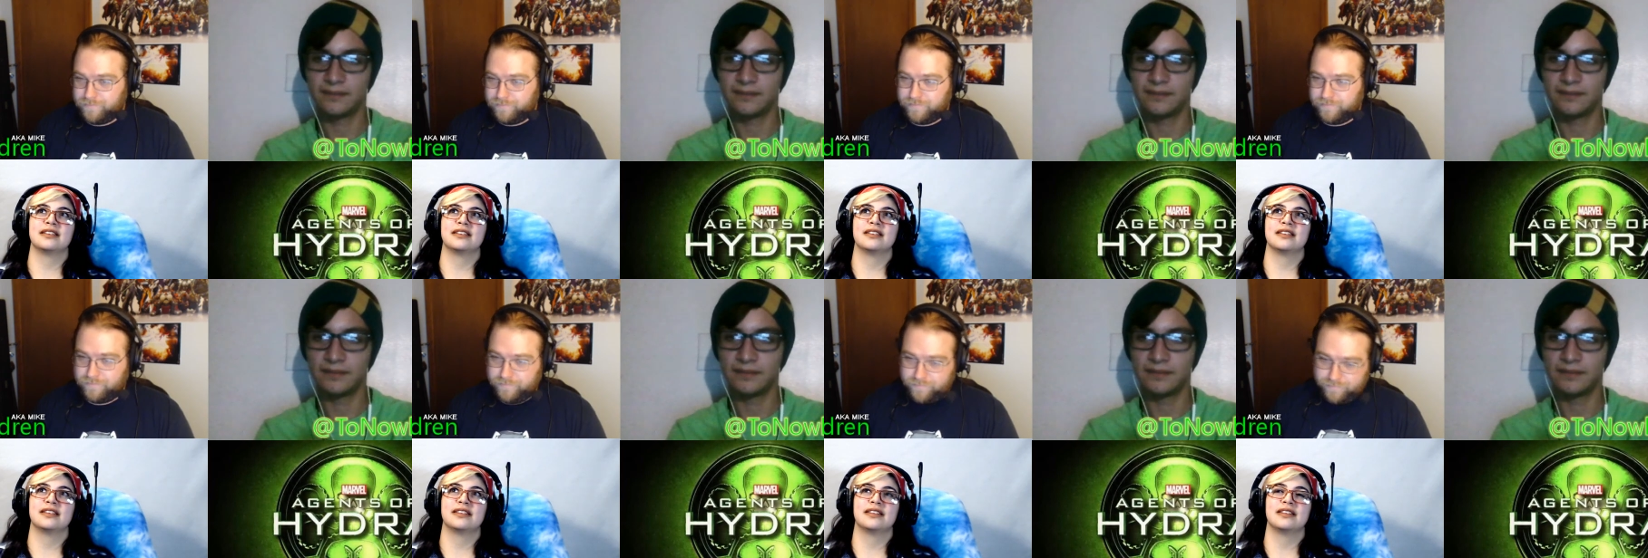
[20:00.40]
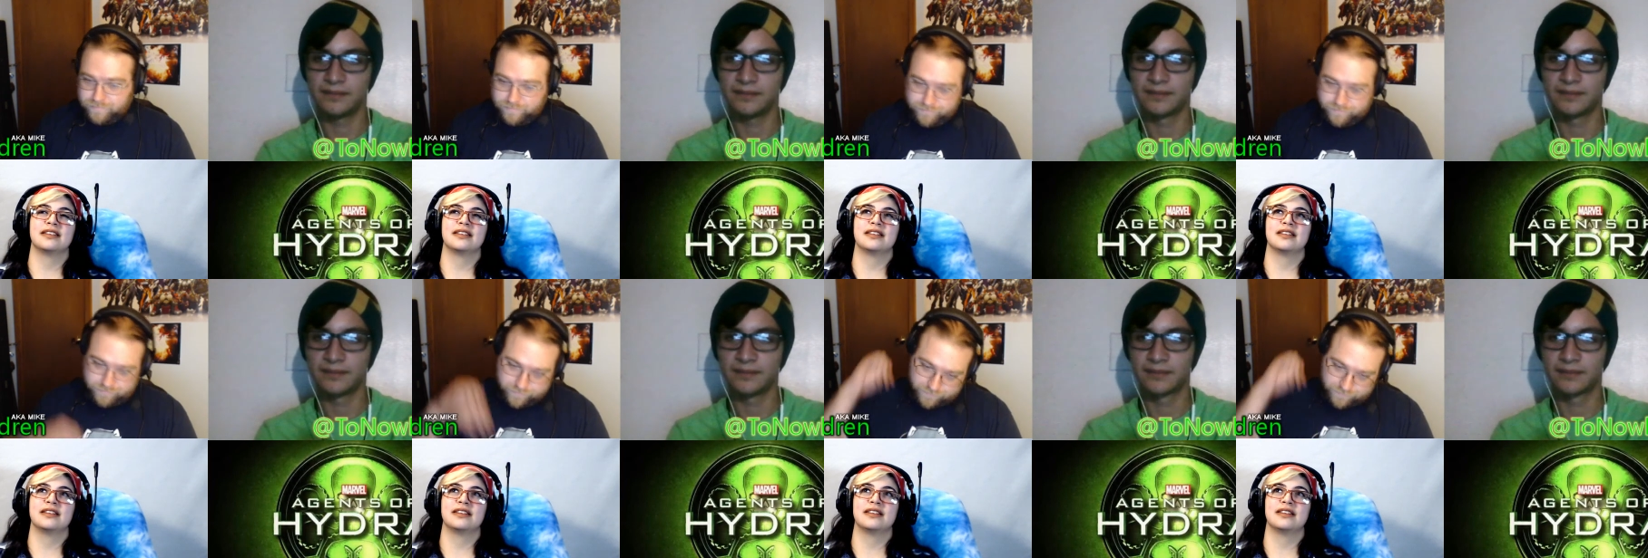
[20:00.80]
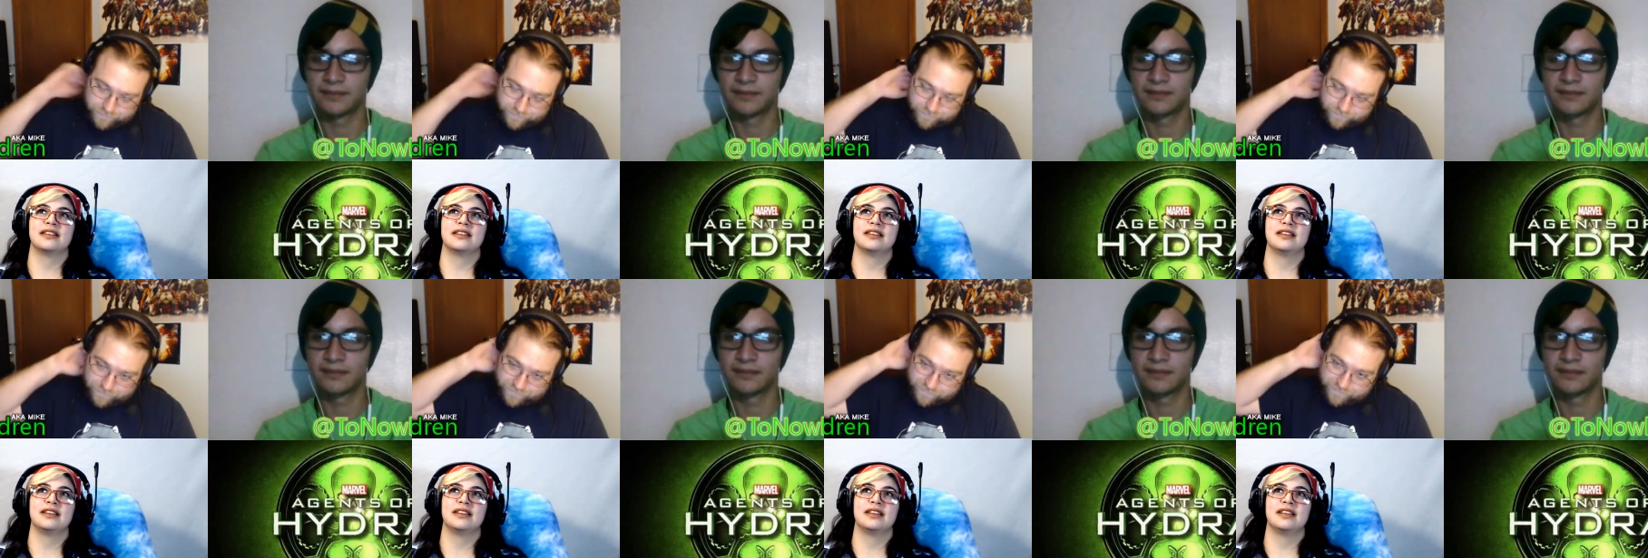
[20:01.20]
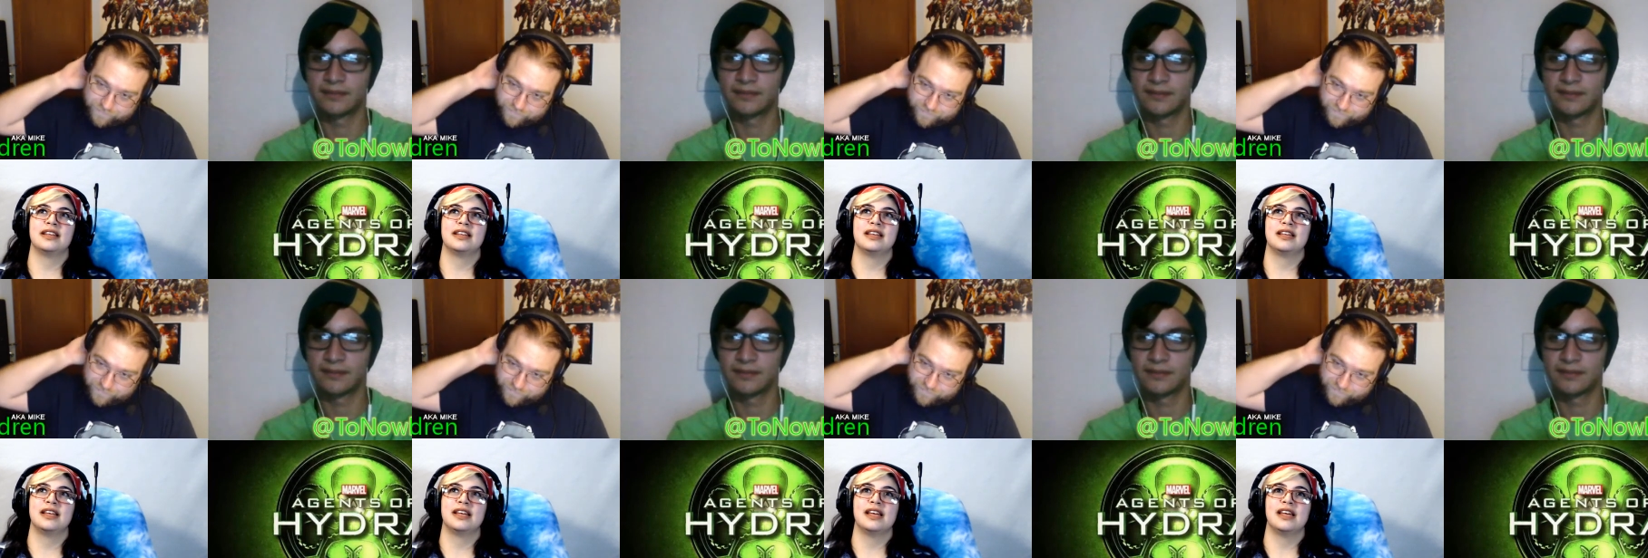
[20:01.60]

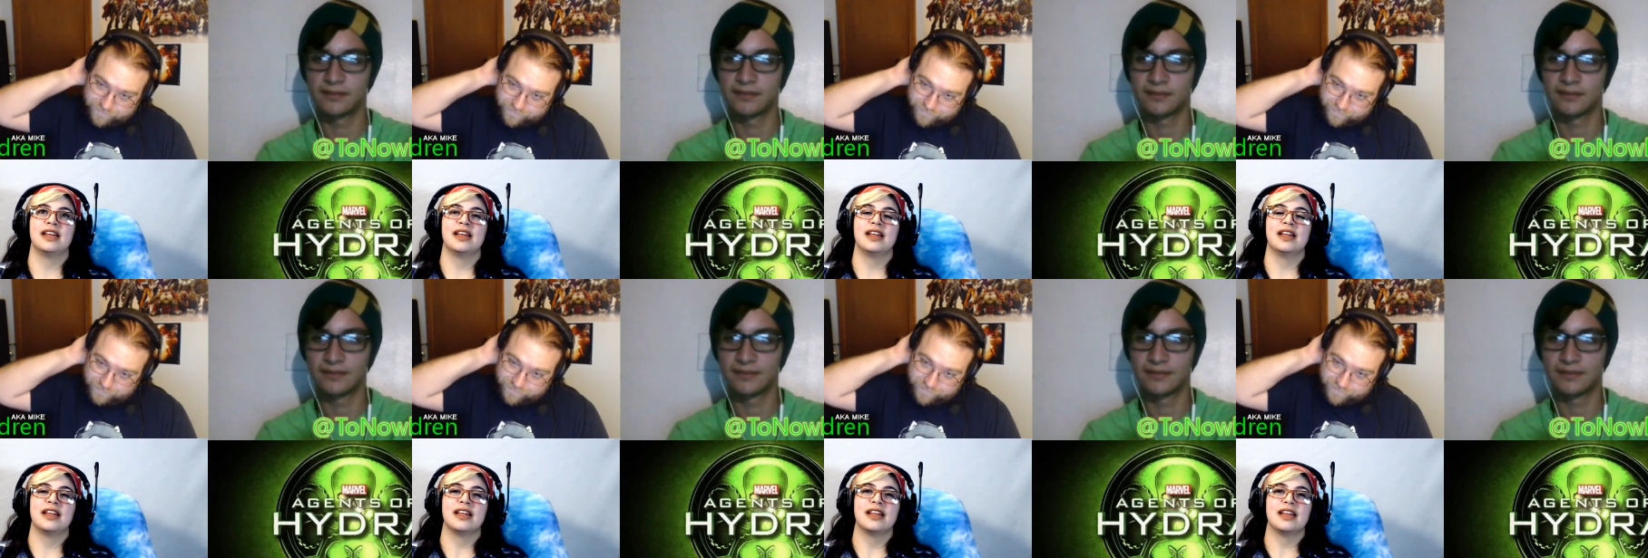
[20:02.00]
Nobody speaks.